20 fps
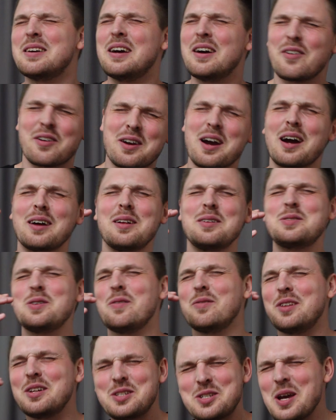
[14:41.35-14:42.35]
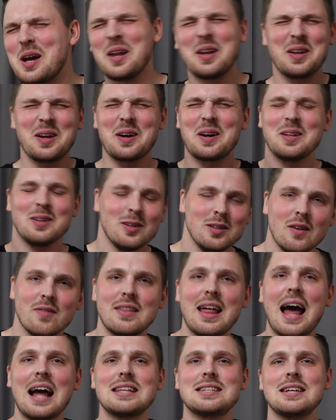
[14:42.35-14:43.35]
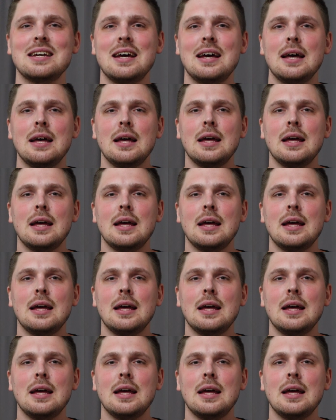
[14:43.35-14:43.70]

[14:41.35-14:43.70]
regardless of the gender and all of that.